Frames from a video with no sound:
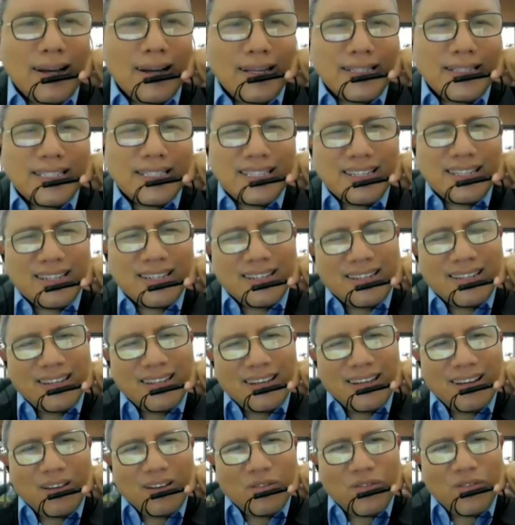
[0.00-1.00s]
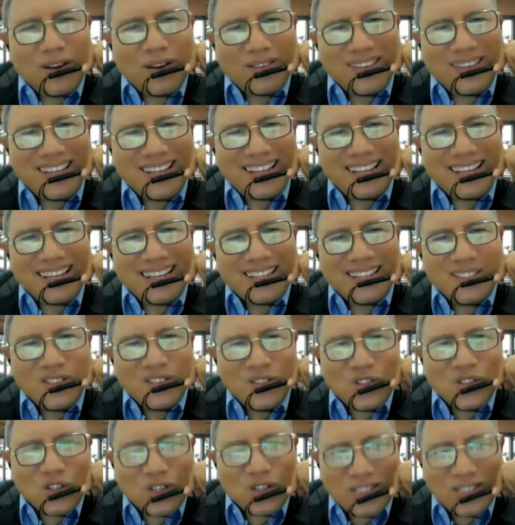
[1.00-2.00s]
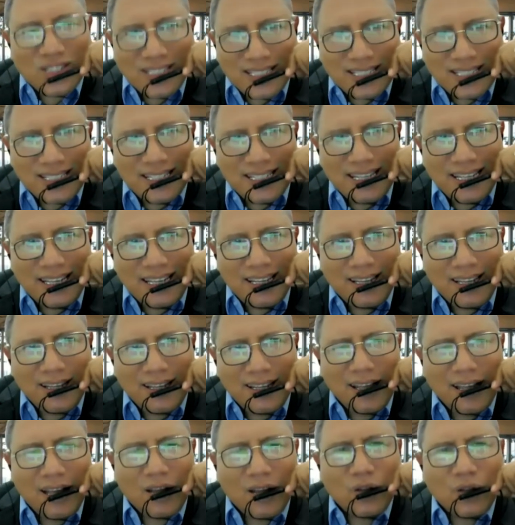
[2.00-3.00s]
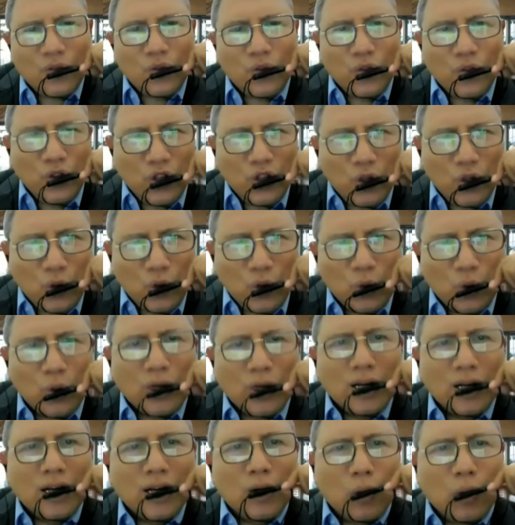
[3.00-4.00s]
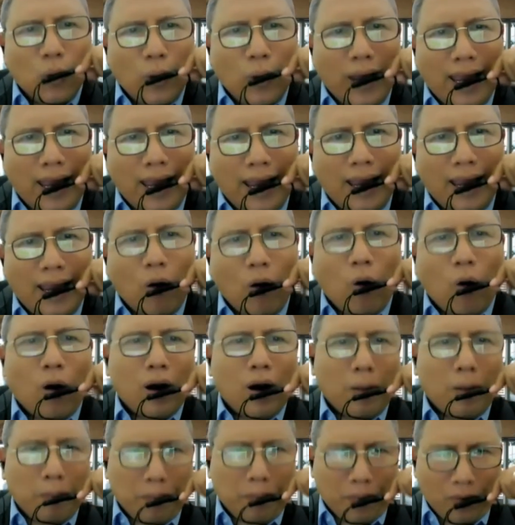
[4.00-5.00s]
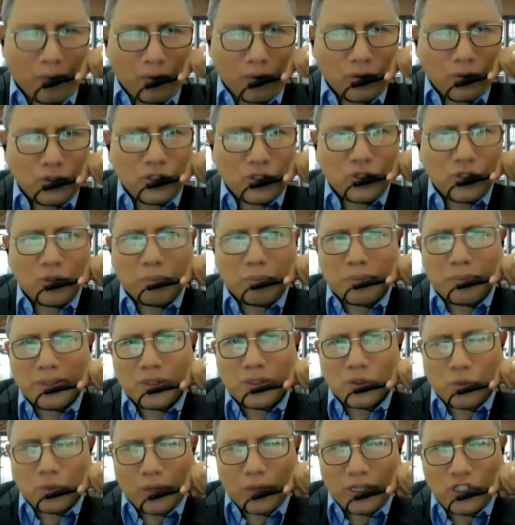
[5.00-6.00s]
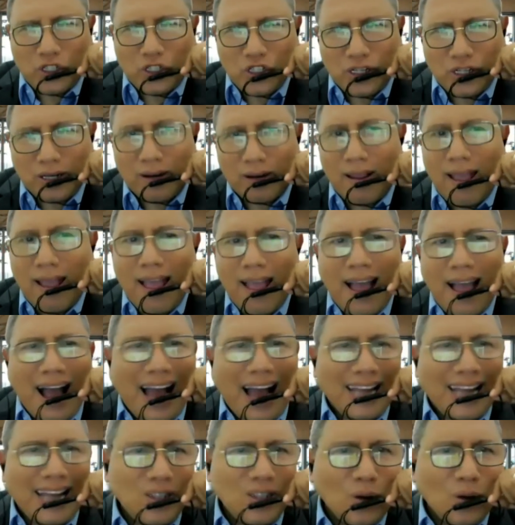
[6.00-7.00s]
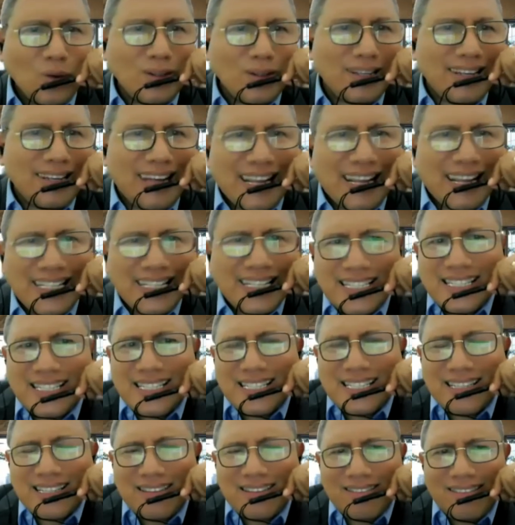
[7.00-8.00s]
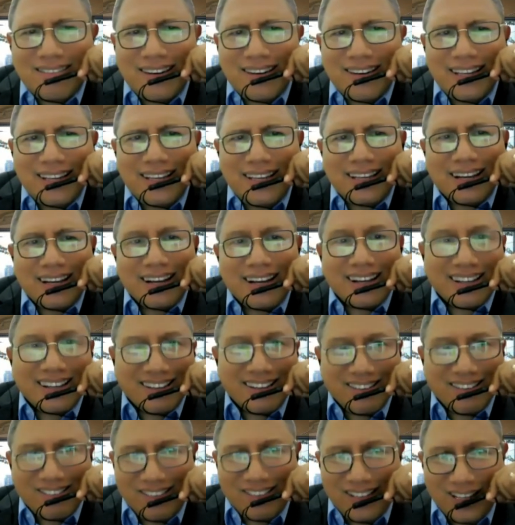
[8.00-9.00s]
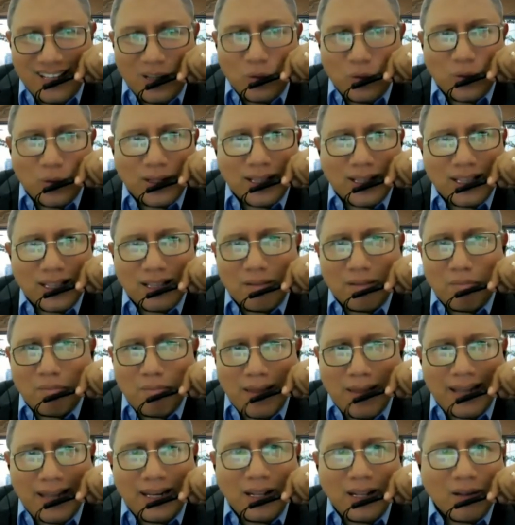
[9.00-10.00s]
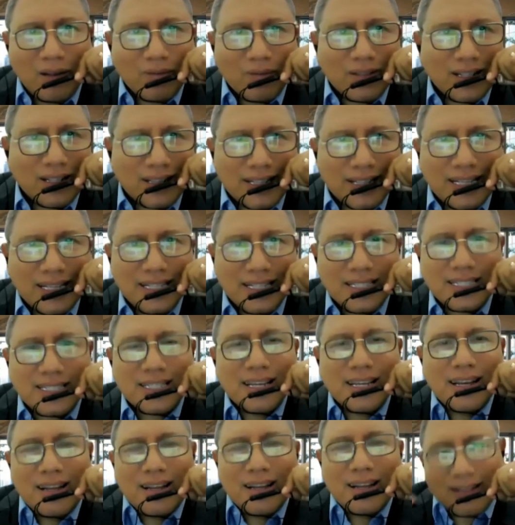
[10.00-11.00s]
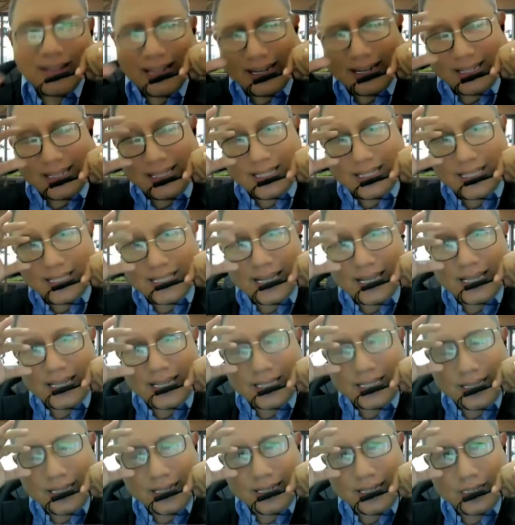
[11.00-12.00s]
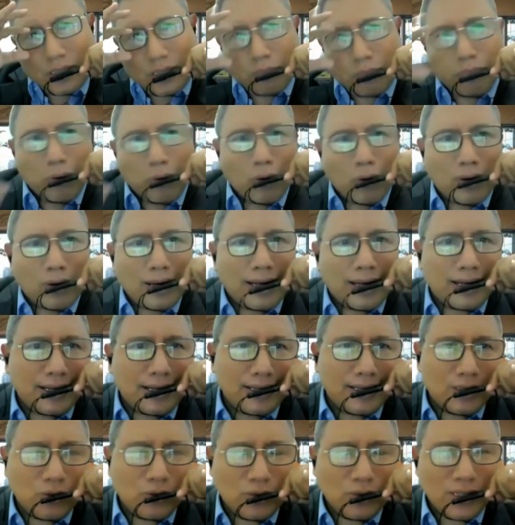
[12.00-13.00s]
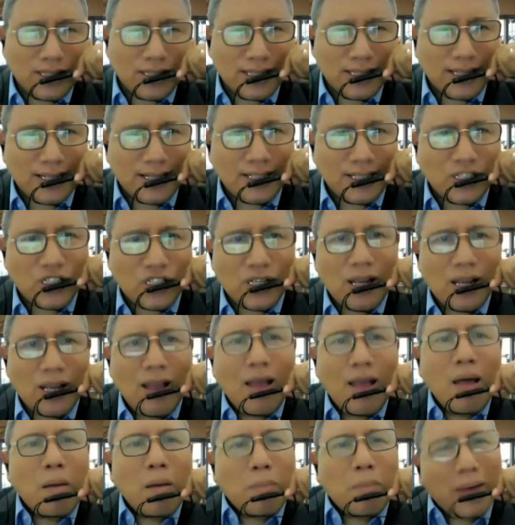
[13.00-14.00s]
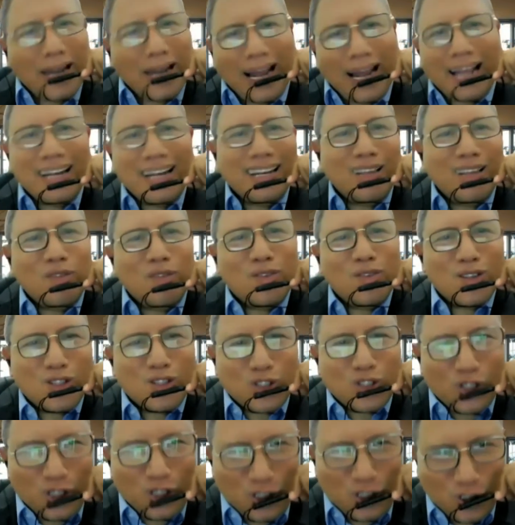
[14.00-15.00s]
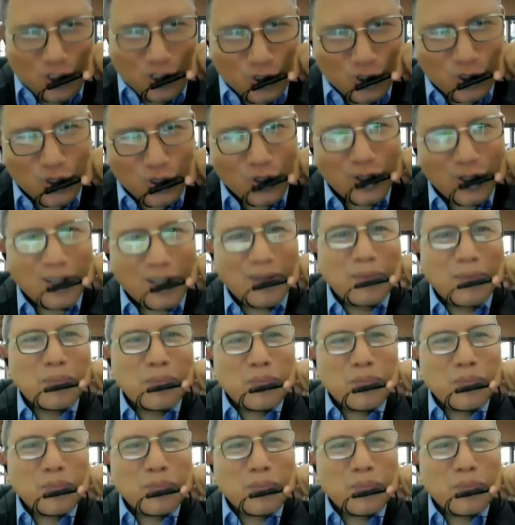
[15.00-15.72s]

it's a very interesting, newer way or approach to persuasion. I don't necessarily agree with many of the things that he says in his book and his research, but I leave it to you